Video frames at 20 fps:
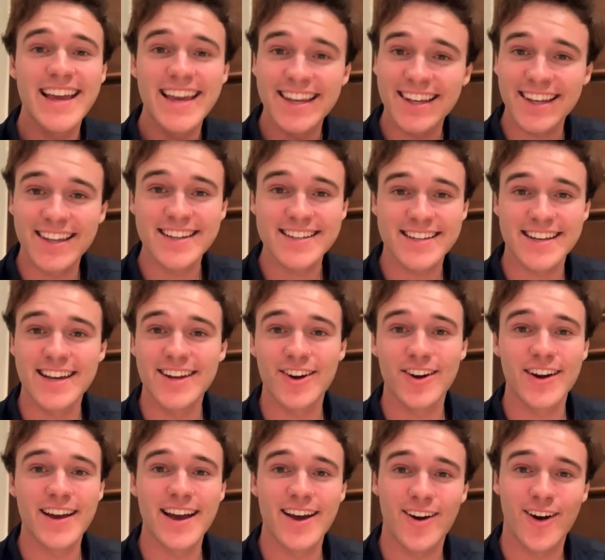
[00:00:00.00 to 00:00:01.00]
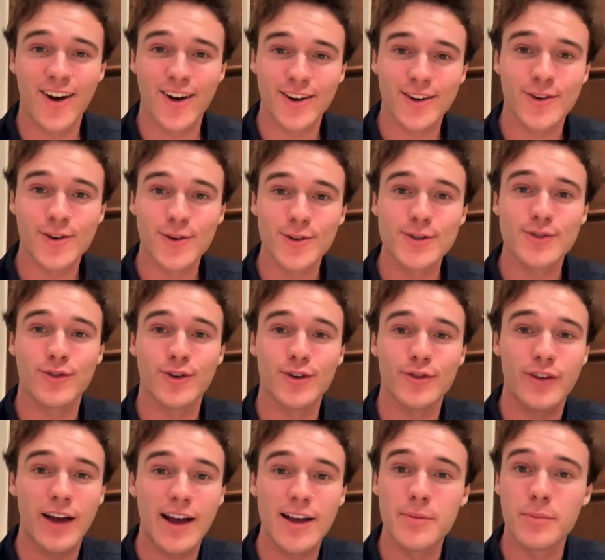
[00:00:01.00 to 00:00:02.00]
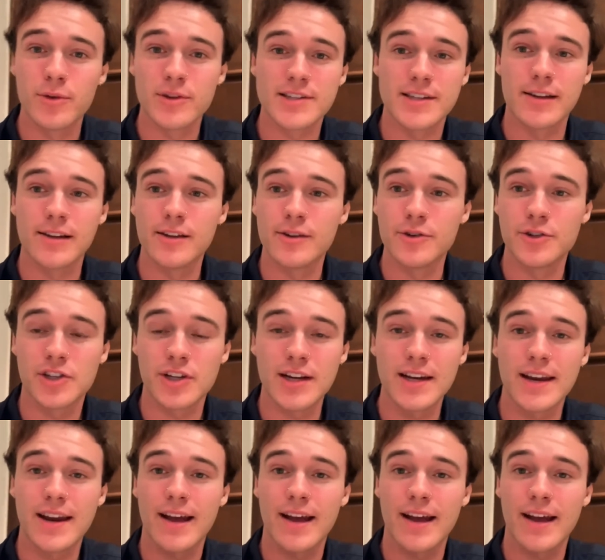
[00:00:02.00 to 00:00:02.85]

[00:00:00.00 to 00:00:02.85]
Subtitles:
endless internet articles for a valuable solution,